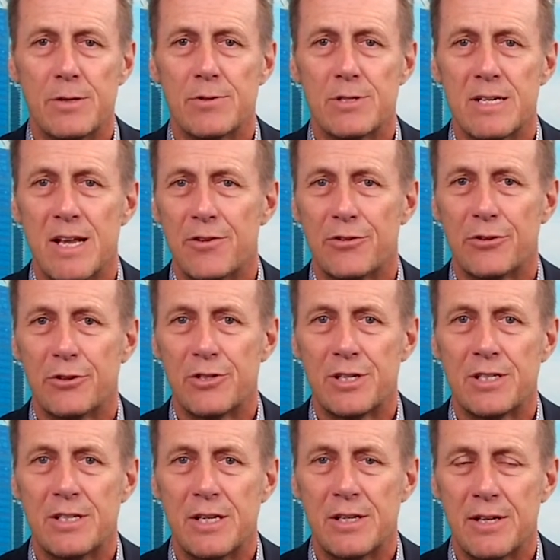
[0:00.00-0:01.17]
There was another sort of
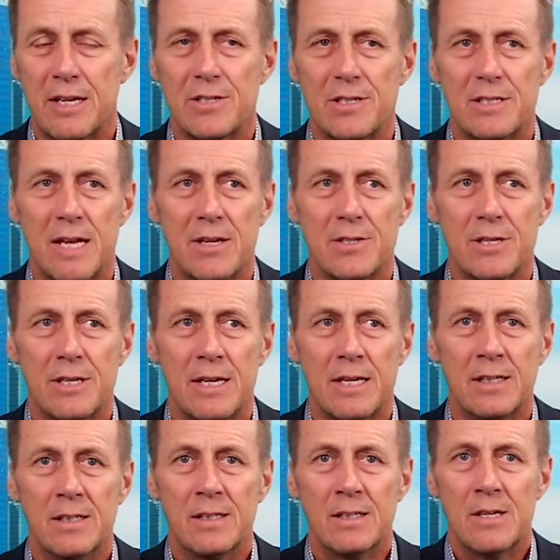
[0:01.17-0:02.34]
60,000 tonnes there.